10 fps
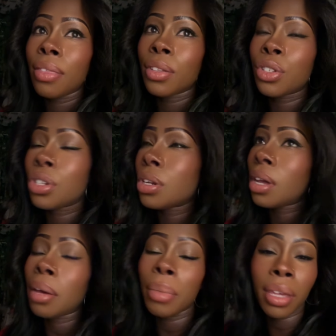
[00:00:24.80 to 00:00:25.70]
to
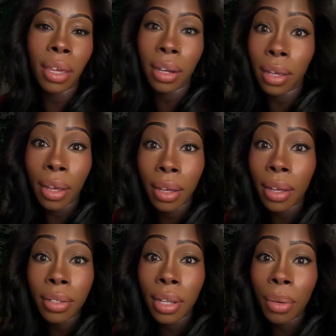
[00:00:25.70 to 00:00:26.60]
not make any eye
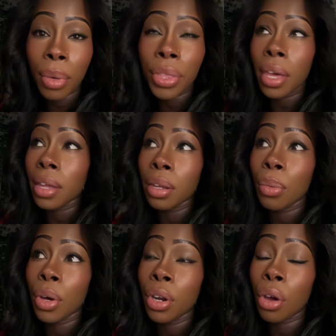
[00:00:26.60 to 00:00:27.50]
contact with
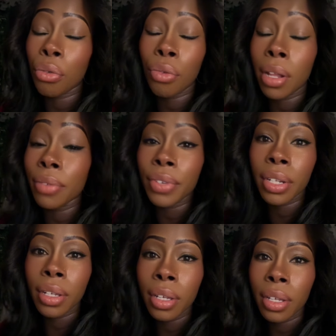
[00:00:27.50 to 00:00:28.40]
anyone irrelevant
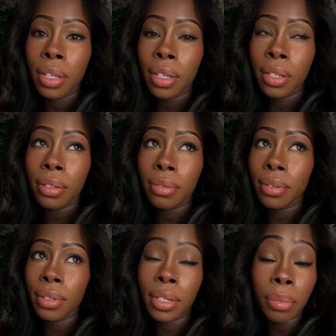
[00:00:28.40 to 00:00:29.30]

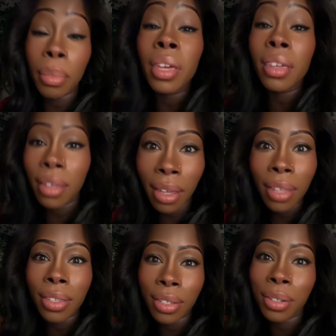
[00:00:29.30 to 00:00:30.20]
to me
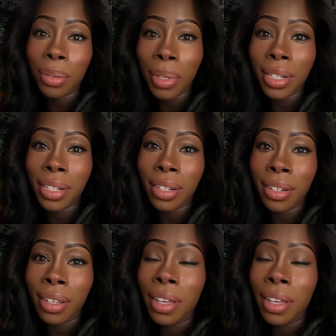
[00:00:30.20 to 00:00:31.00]
and the situation.